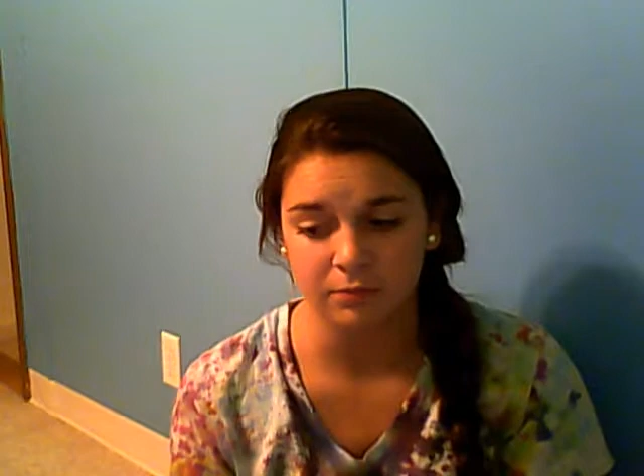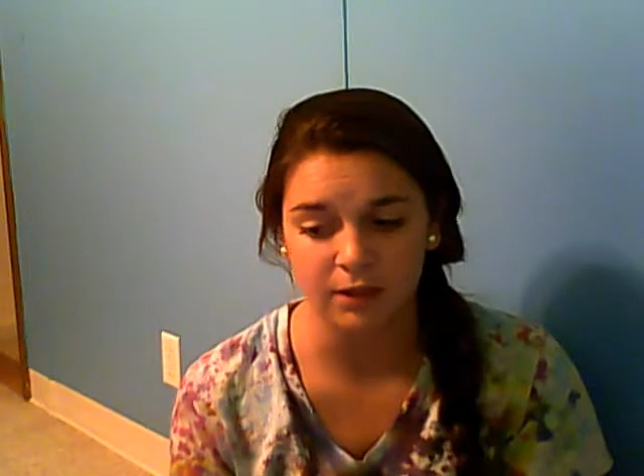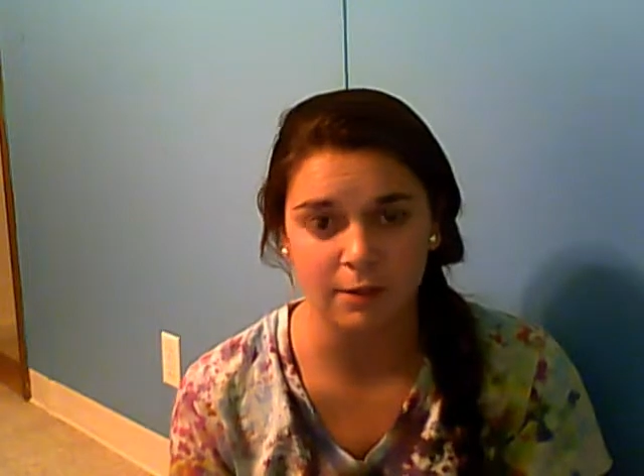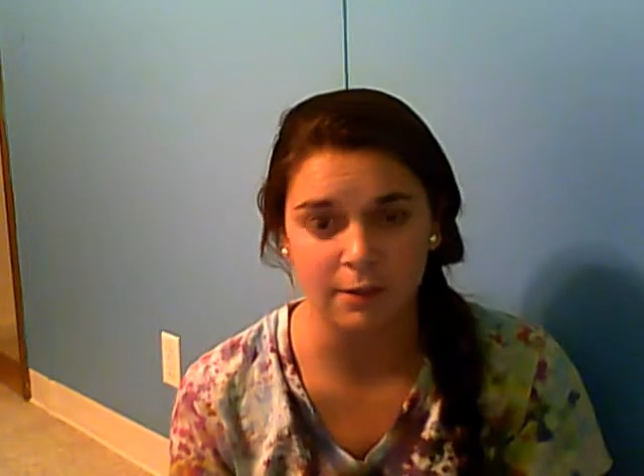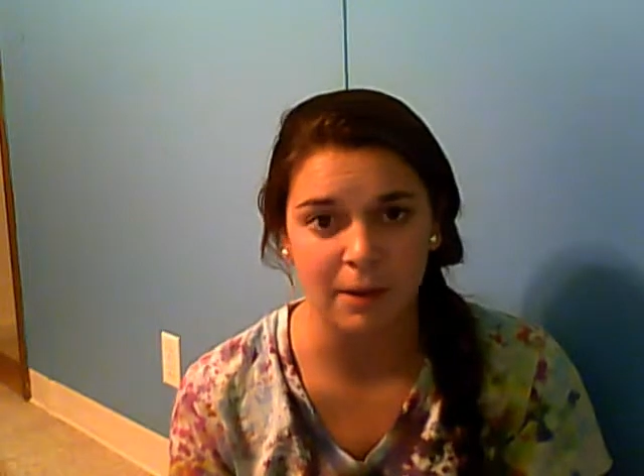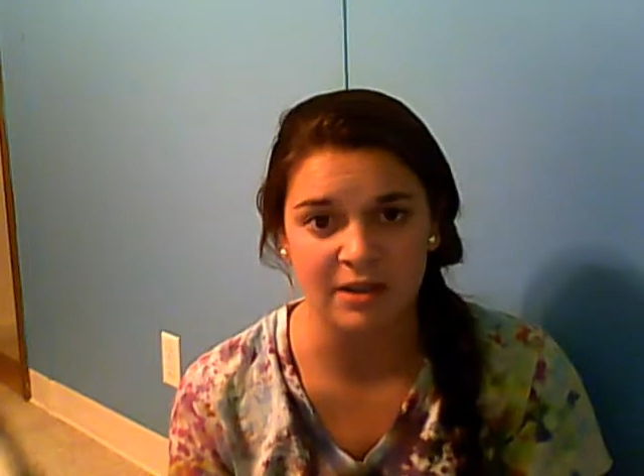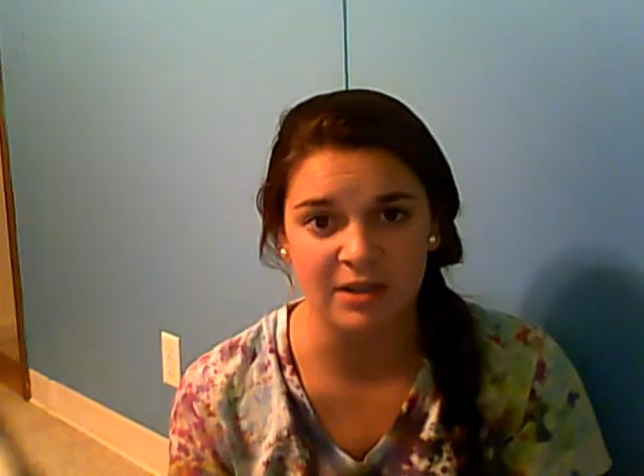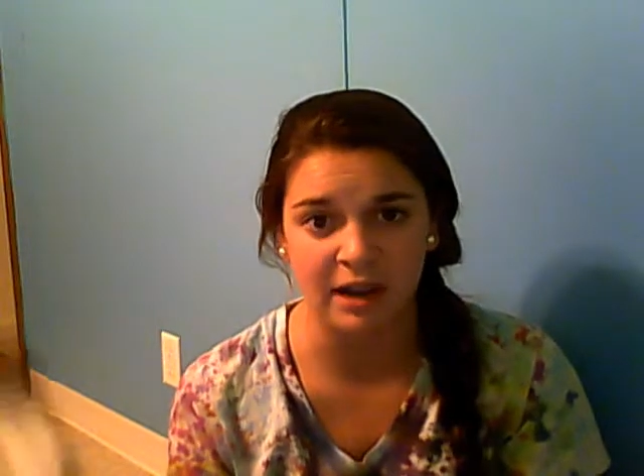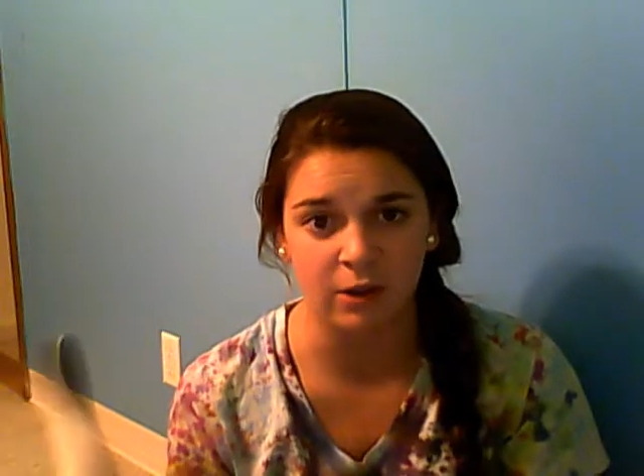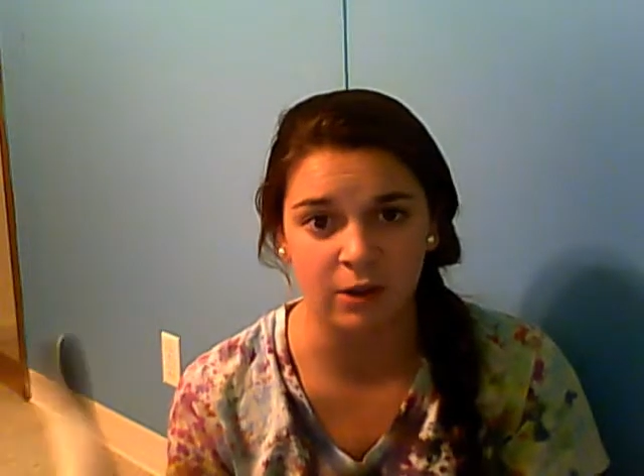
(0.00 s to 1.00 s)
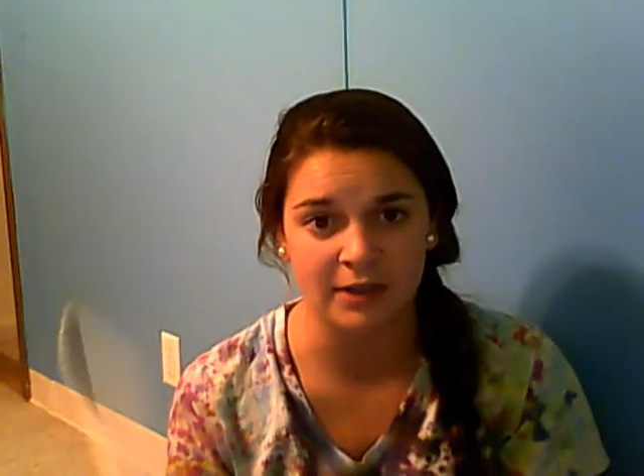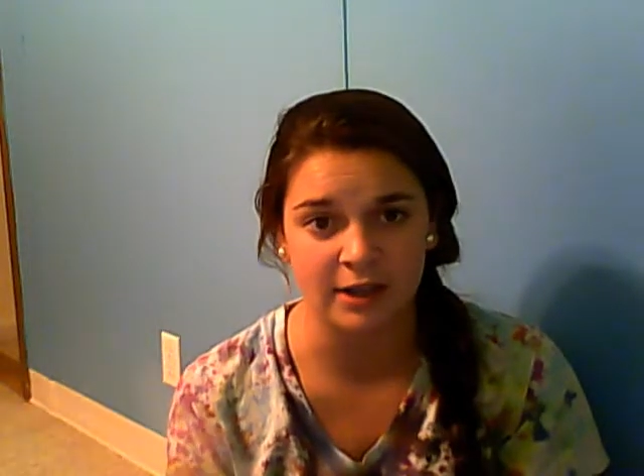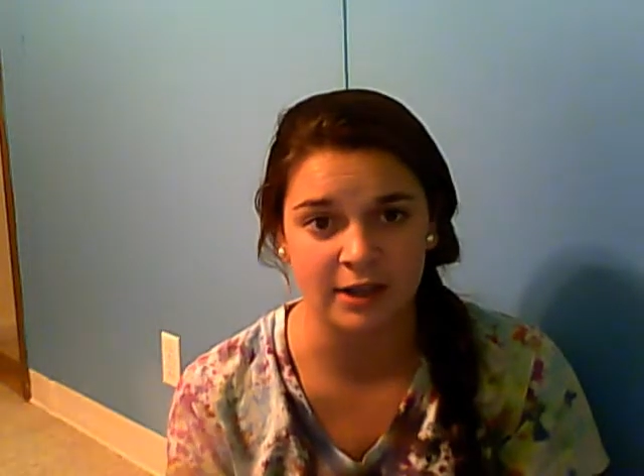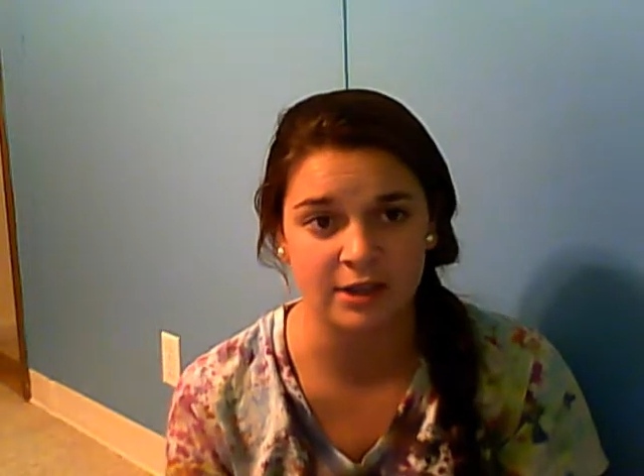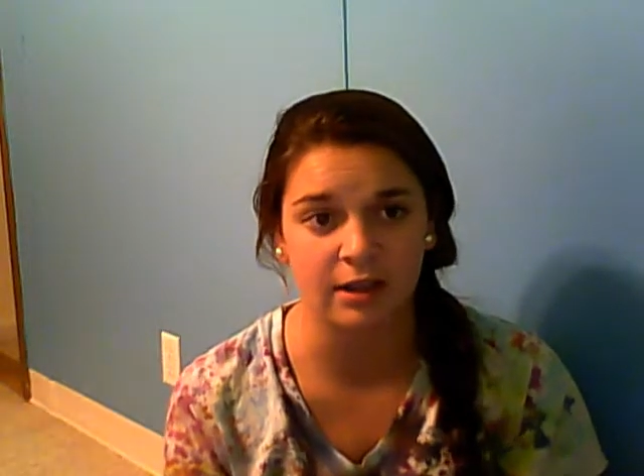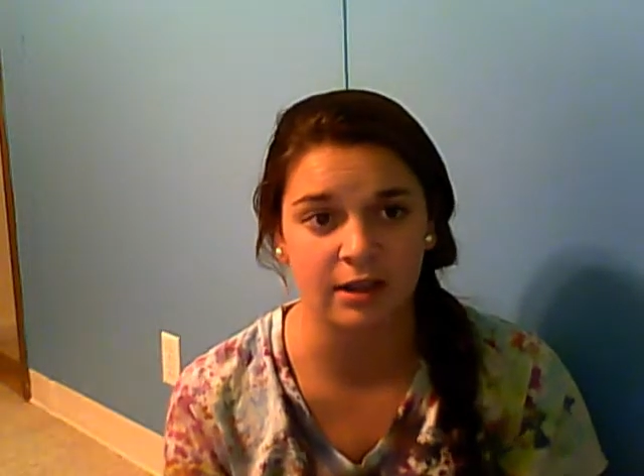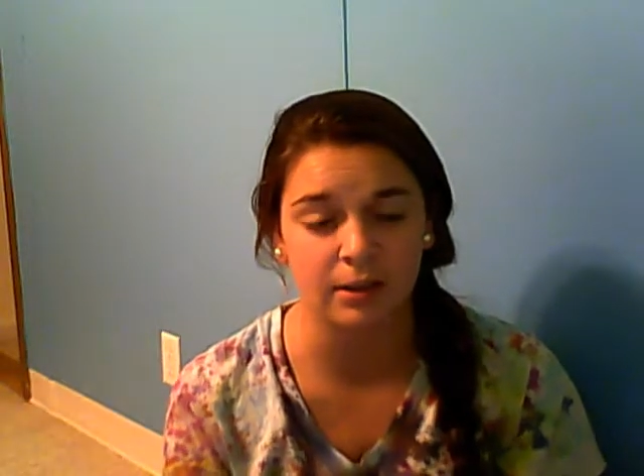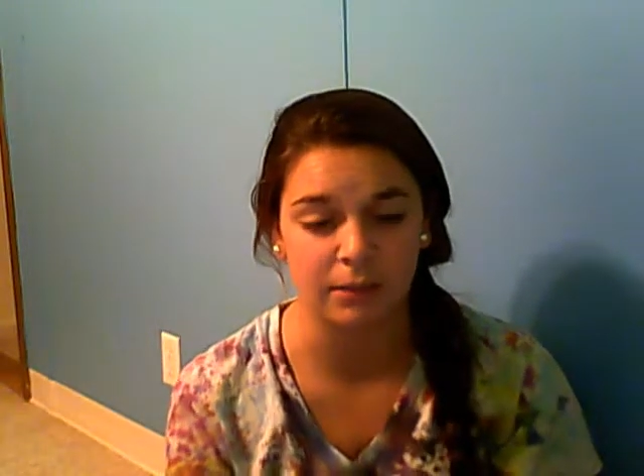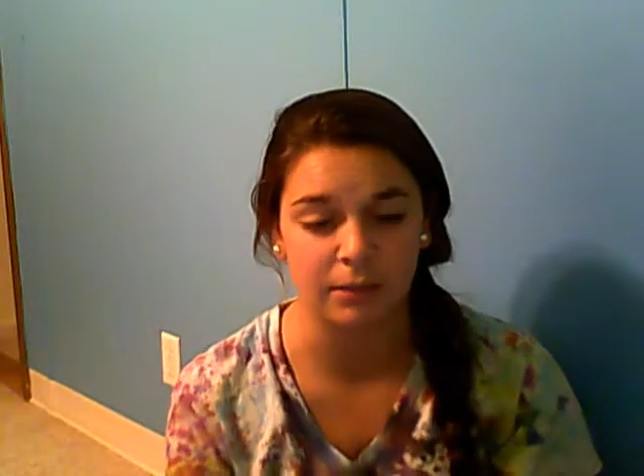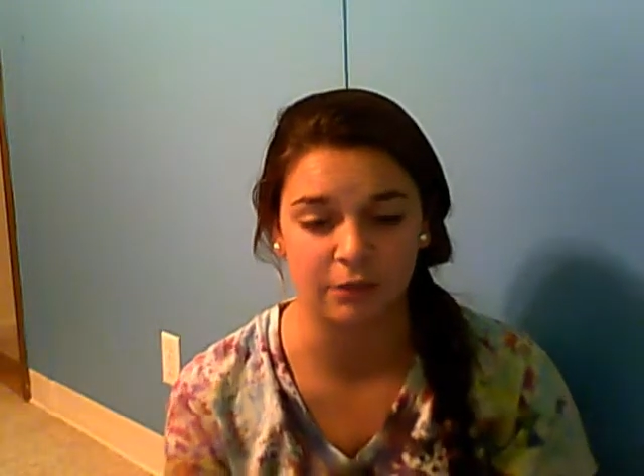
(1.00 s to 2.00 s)
leave them outside all day just to let
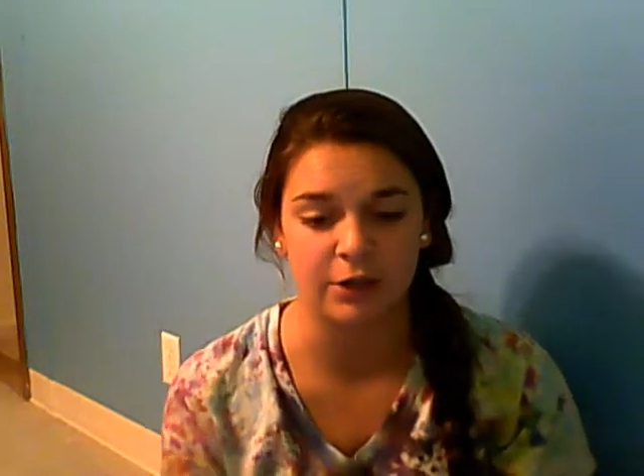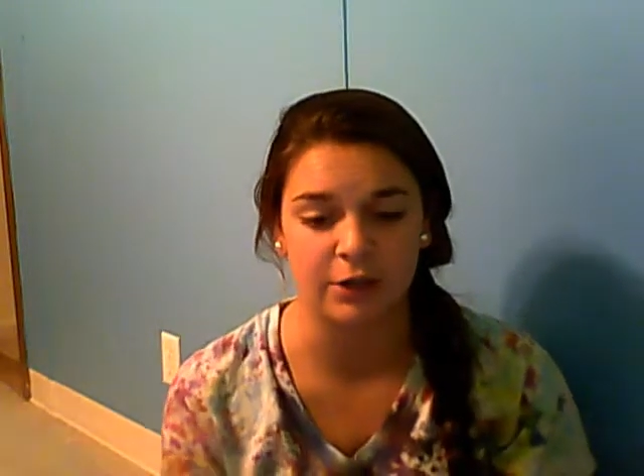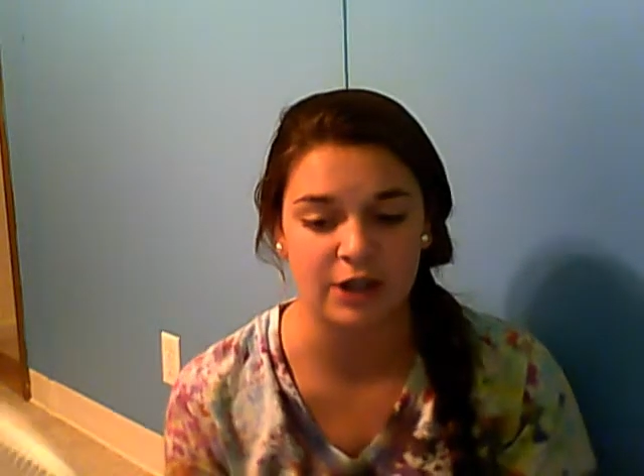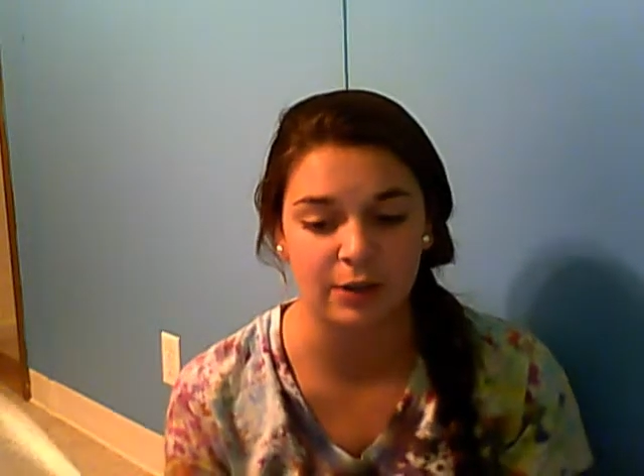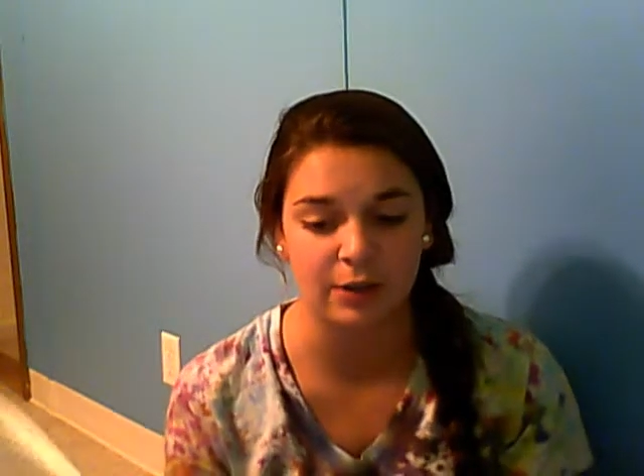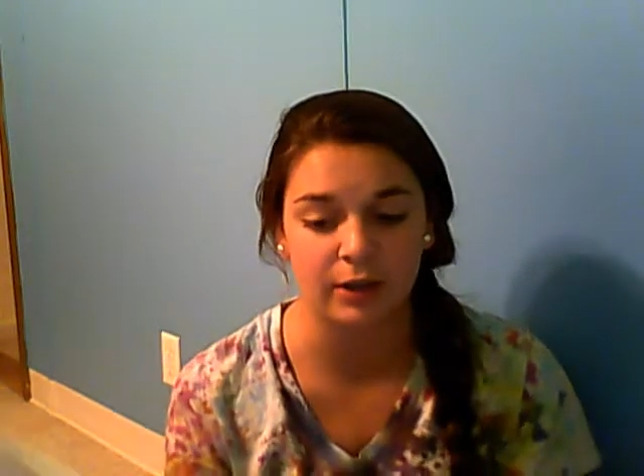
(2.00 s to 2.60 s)
them like freshen out,